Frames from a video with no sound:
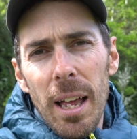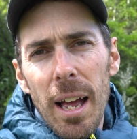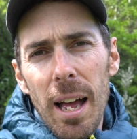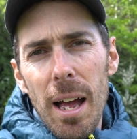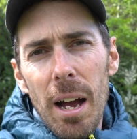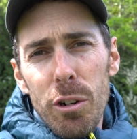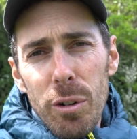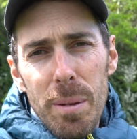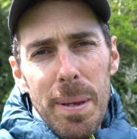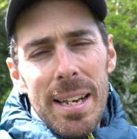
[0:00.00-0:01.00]
I'd
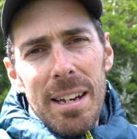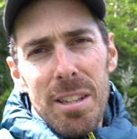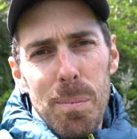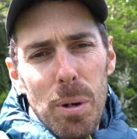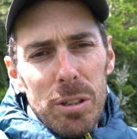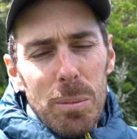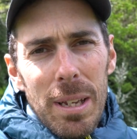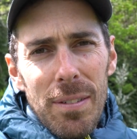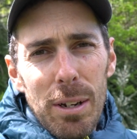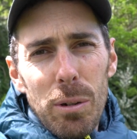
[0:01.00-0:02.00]
already been down to the bottom
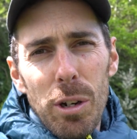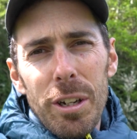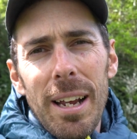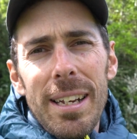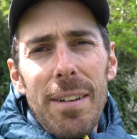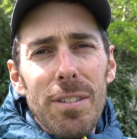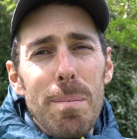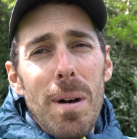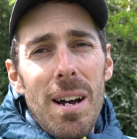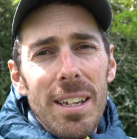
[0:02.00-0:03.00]
to have a little look, and I'd left a
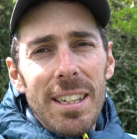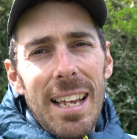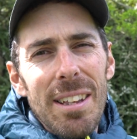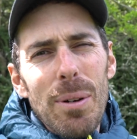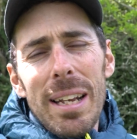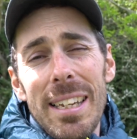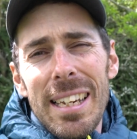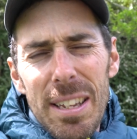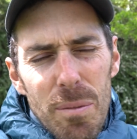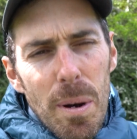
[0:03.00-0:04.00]
marker down the way. I
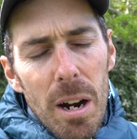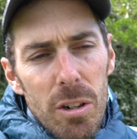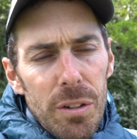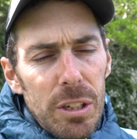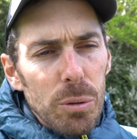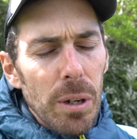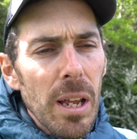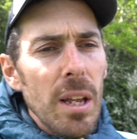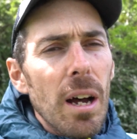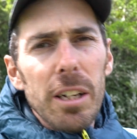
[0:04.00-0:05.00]
didn't leave a marker on this one.
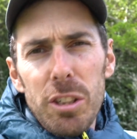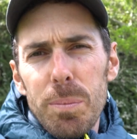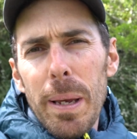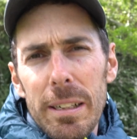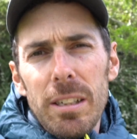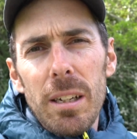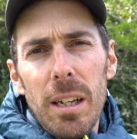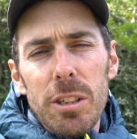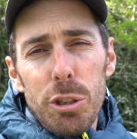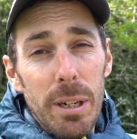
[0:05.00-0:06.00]
I just picked
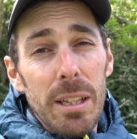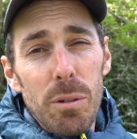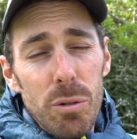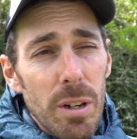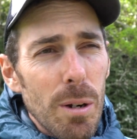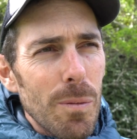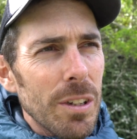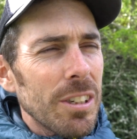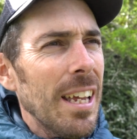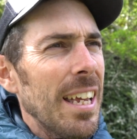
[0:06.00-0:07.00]
a tree that was really
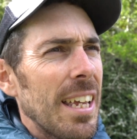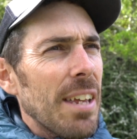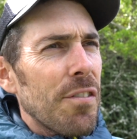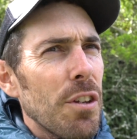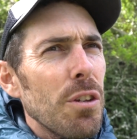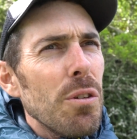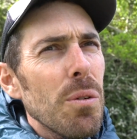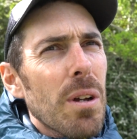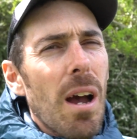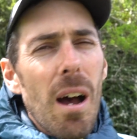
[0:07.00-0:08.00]
obvious. If
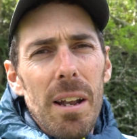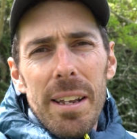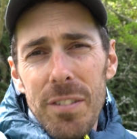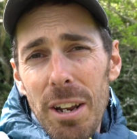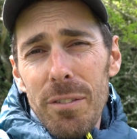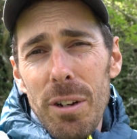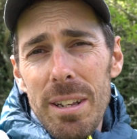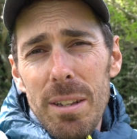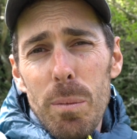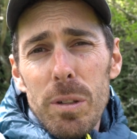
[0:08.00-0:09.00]
you haven't got
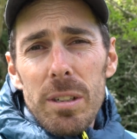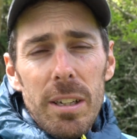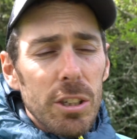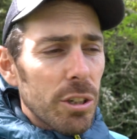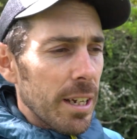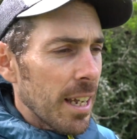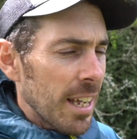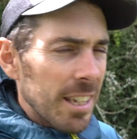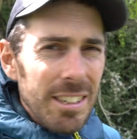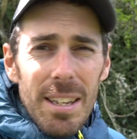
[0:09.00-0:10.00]
anything obvious like a tree,
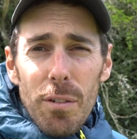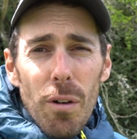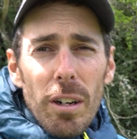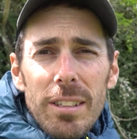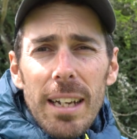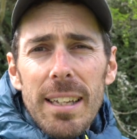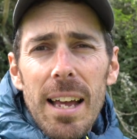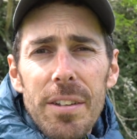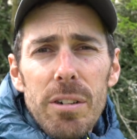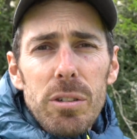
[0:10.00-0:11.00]
just leave a rucksack
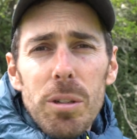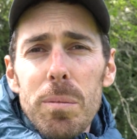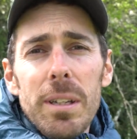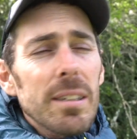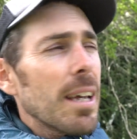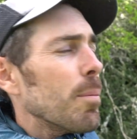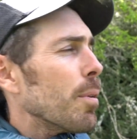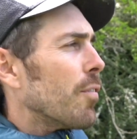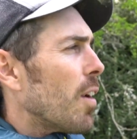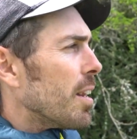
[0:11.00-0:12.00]
down there or something to help
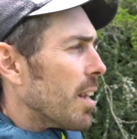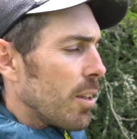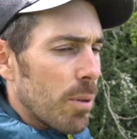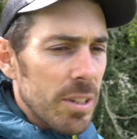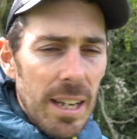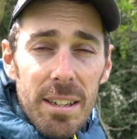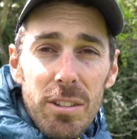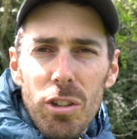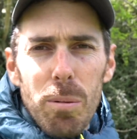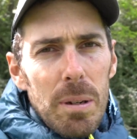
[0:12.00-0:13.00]
you find it. Otherwise you get to the
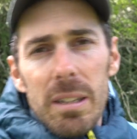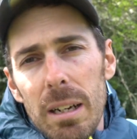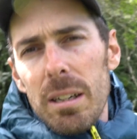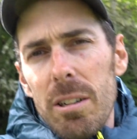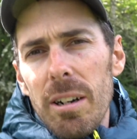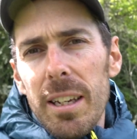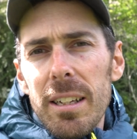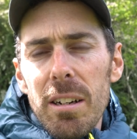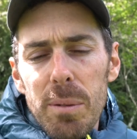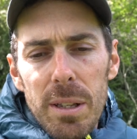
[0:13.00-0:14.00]
top, it's like, oh crikey, I
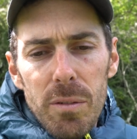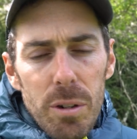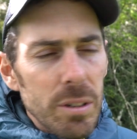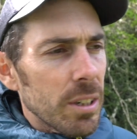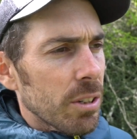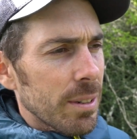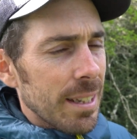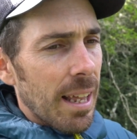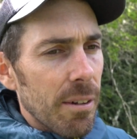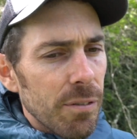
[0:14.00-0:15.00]
don't know where the route is. So I
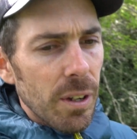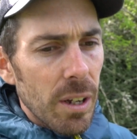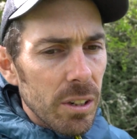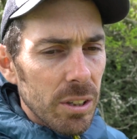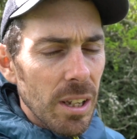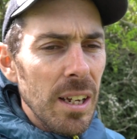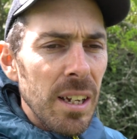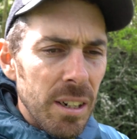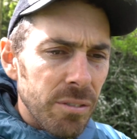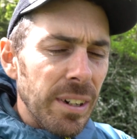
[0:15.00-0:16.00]
did that first,
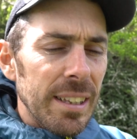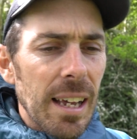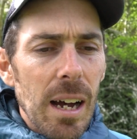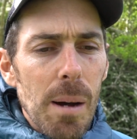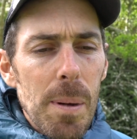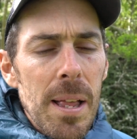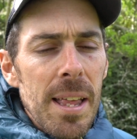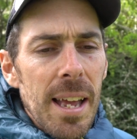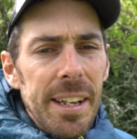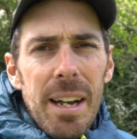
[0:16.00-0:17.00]
rigged that up,
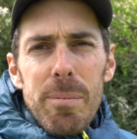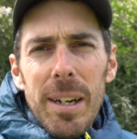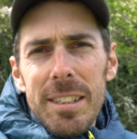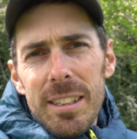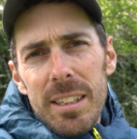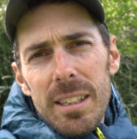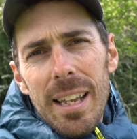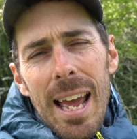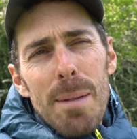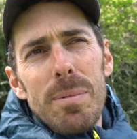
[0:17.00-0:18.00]
and now I'm ready to
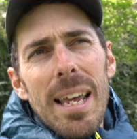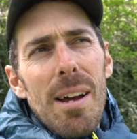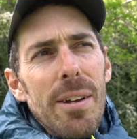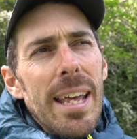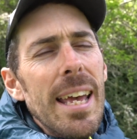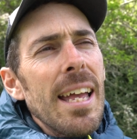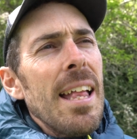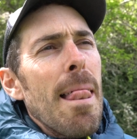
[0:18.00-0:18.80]
ab down it.